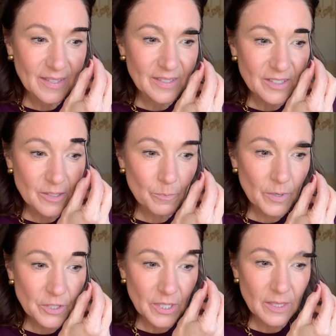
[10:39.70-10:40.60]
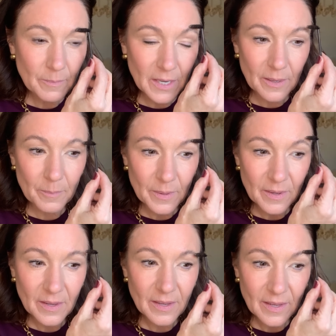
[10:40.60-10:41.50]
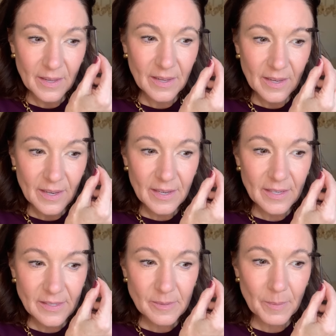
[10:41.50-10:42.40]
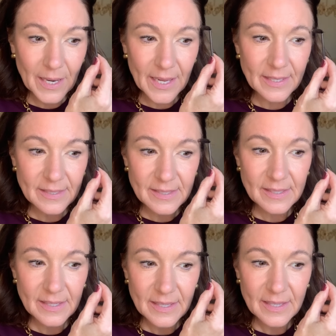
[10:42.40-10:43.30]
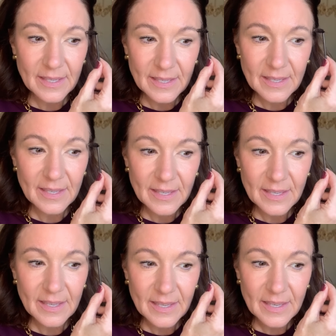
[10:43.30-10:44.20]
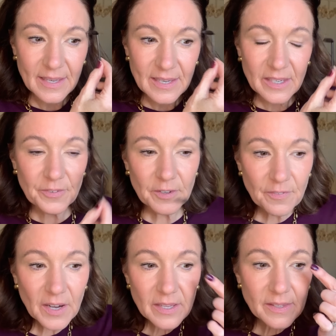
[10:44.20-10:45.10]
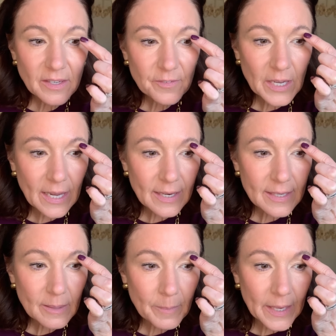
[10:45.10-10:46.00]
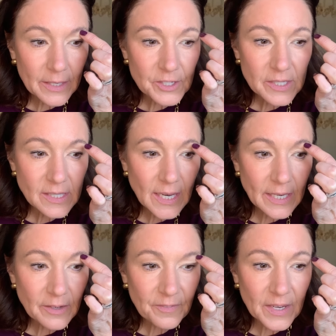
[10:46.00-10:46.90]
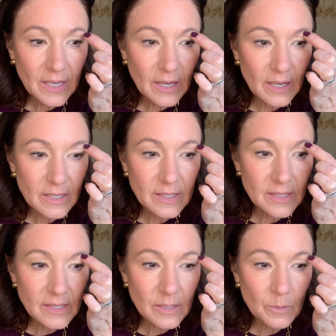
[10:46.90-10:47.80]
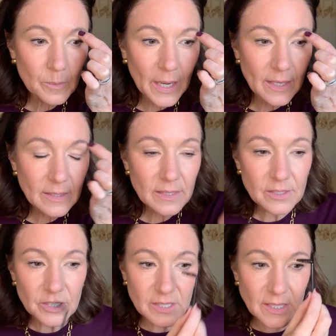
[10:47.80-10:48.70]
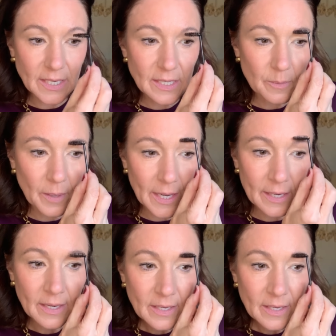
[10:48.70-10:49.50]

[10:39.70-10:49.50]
Just brushing them up into place. If you find that you get a little bit, just take your finger because it's still wet and just take it away.